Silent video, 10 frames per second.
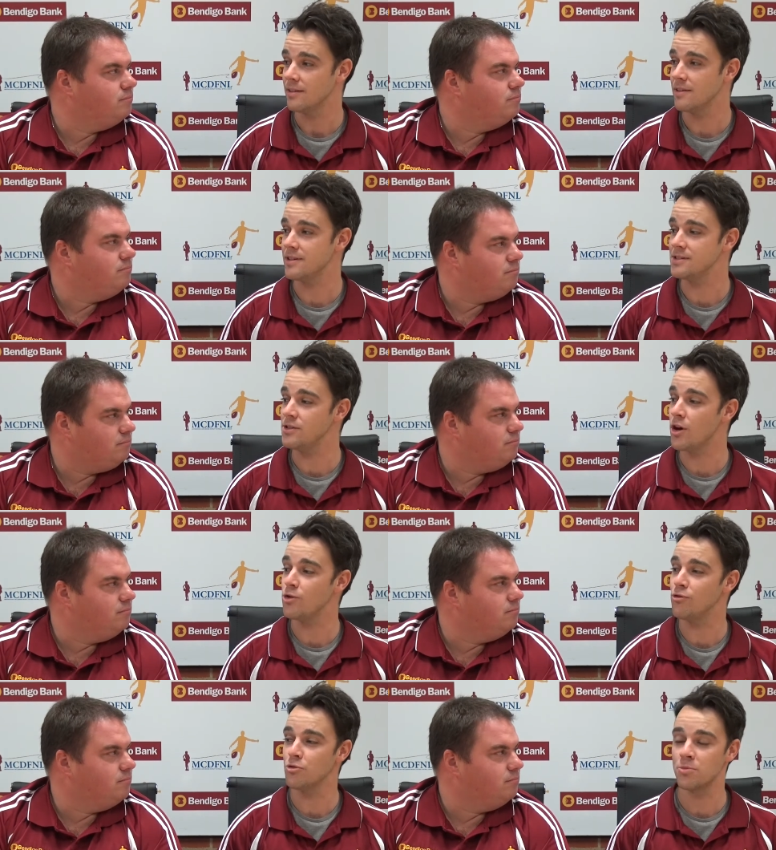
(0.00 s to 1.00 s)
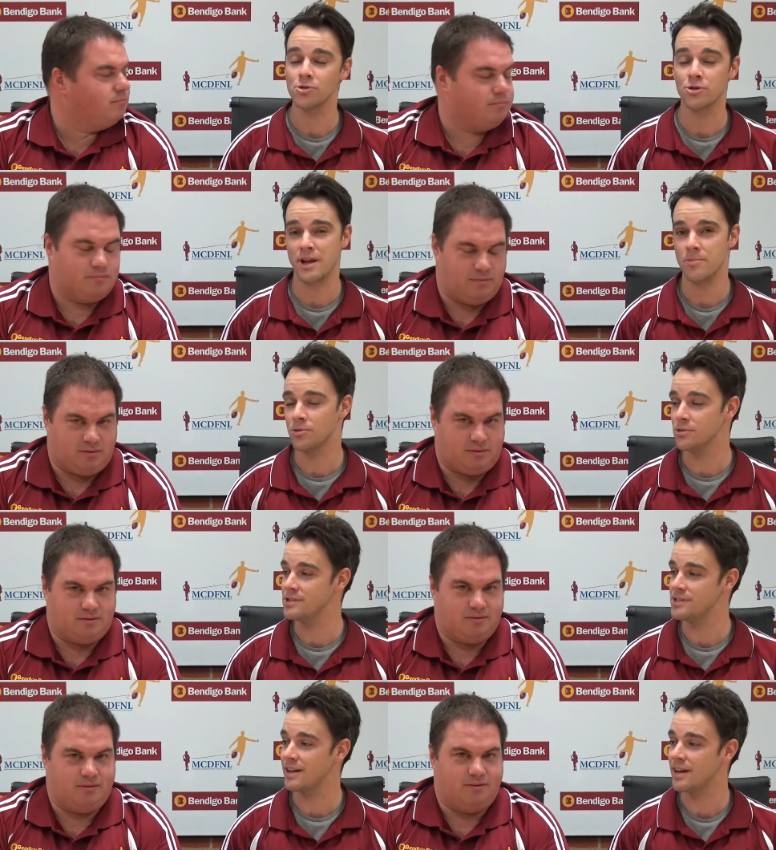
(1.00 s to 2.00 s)
Speaker 1: that there's no football or netball
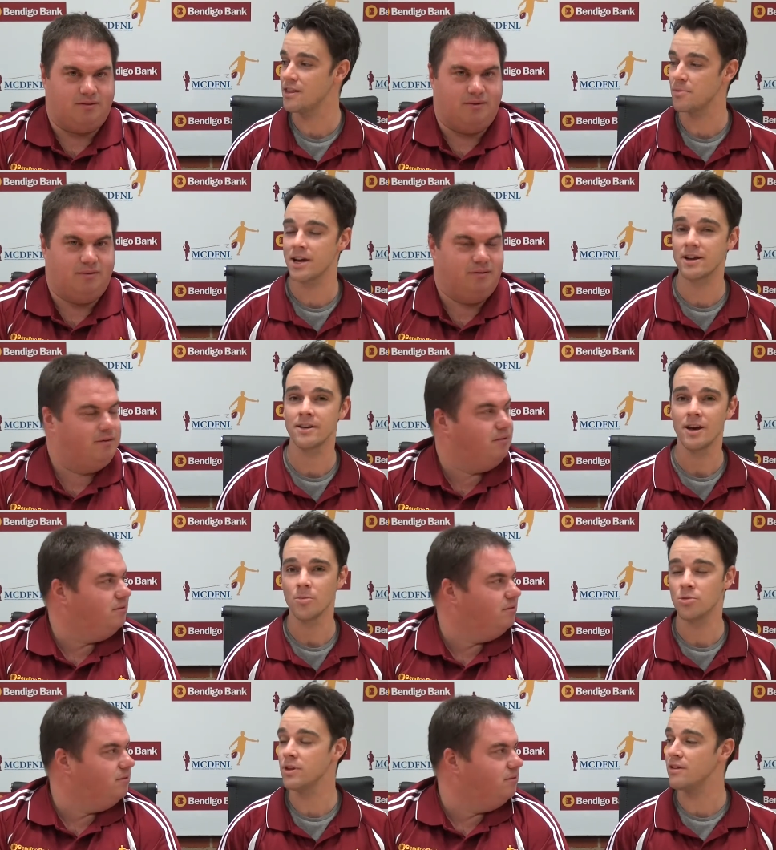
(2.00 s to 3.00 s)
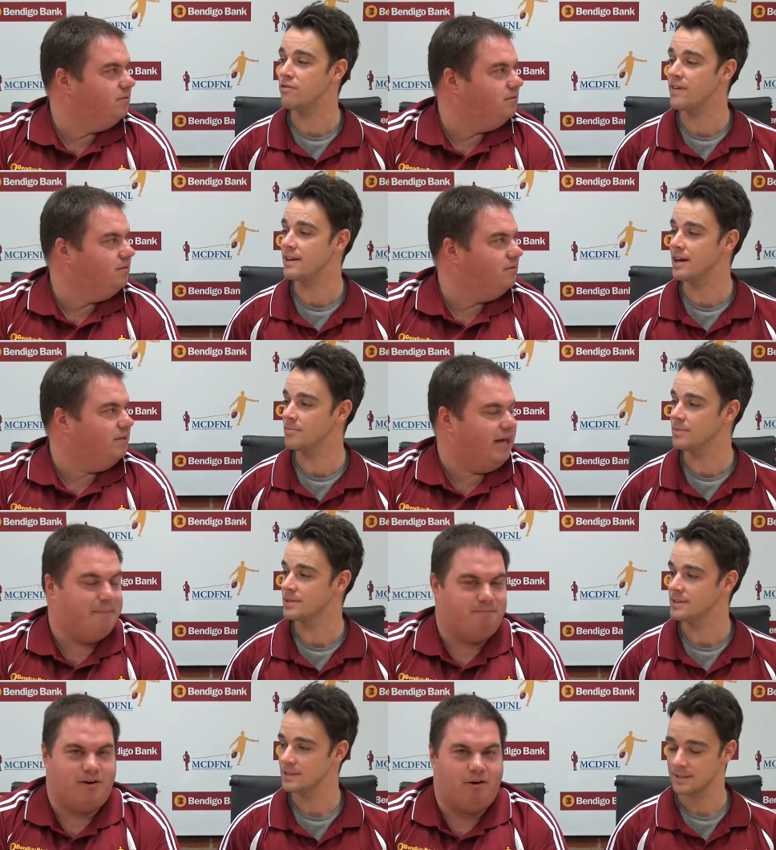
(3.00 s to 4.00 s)
this Sunday. They'll be able to put their feet up.
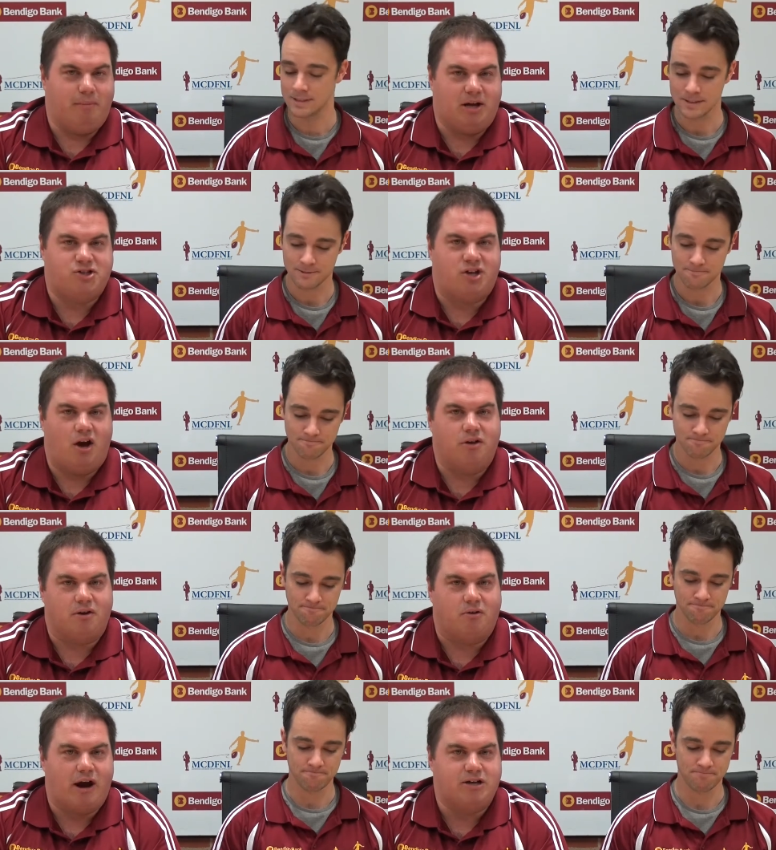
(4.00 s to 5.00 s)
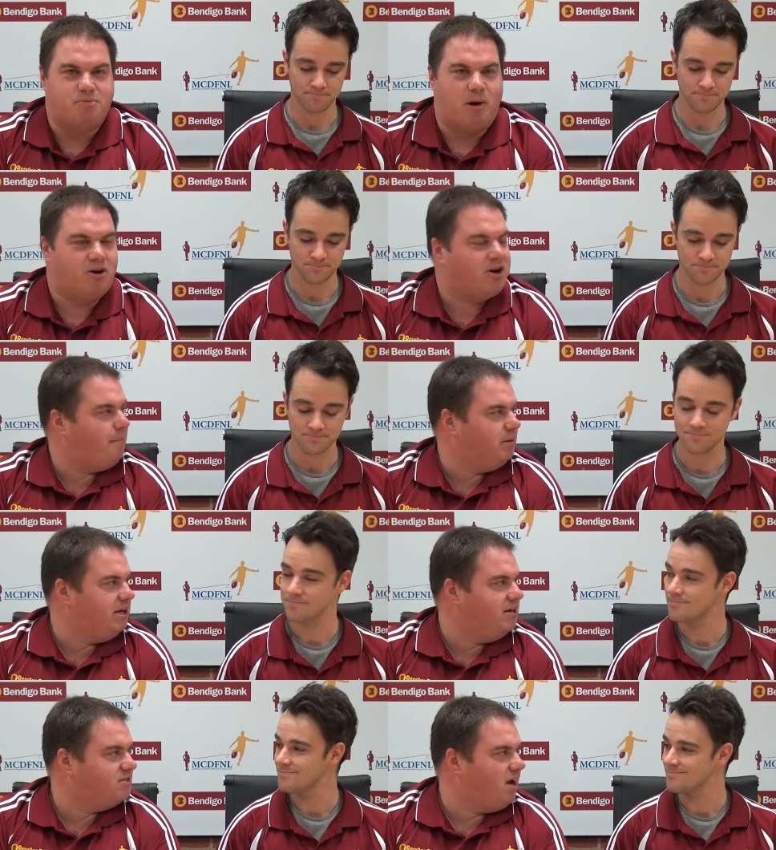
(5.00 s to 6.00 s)
Speaker 2: Yep, very much so. The crowd spoke a couple
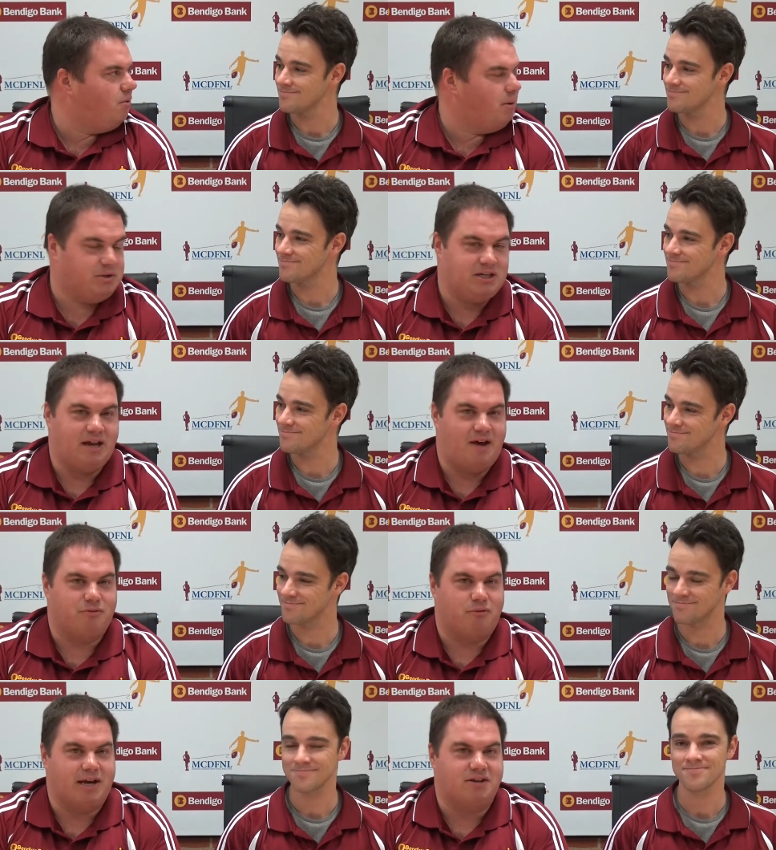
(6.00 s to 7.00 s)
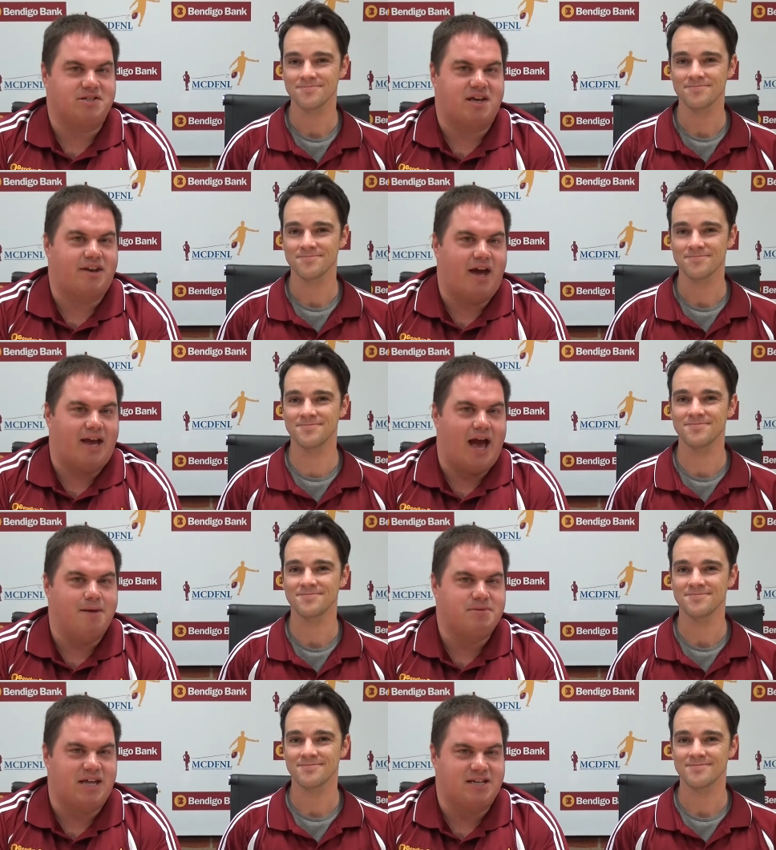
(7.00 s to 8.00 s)
of years ago when we did have the regular Sunday
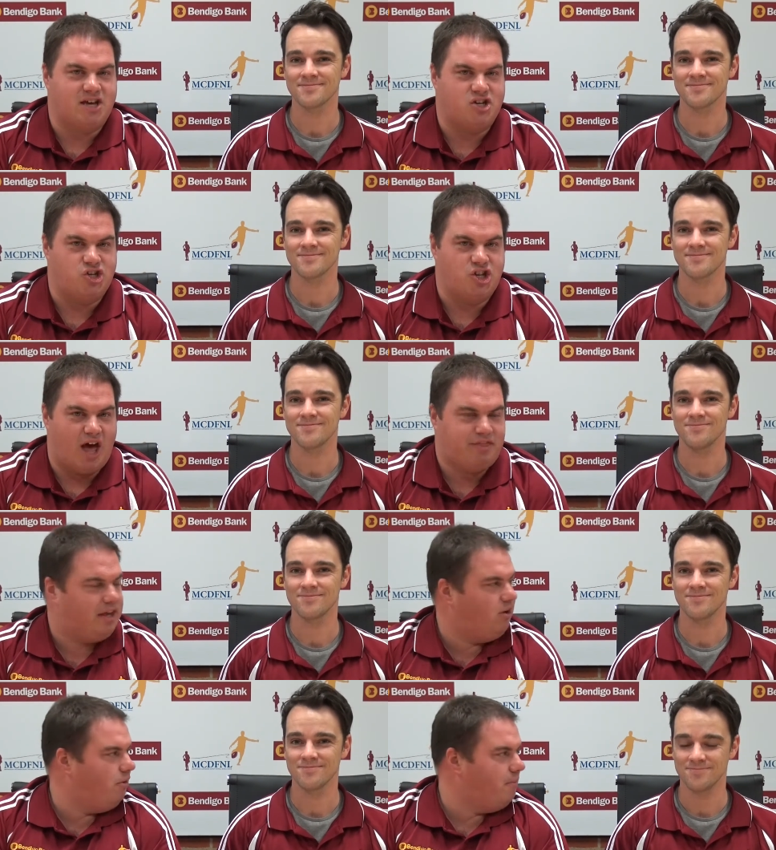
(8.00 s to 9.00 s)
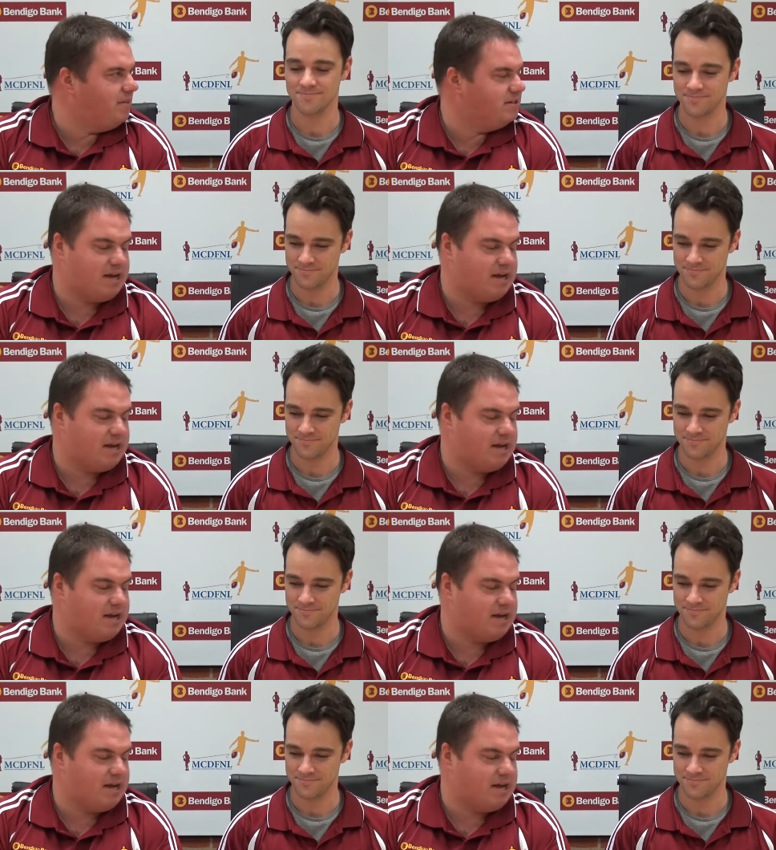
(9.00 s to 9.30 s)
games, and they said nothing on Mother's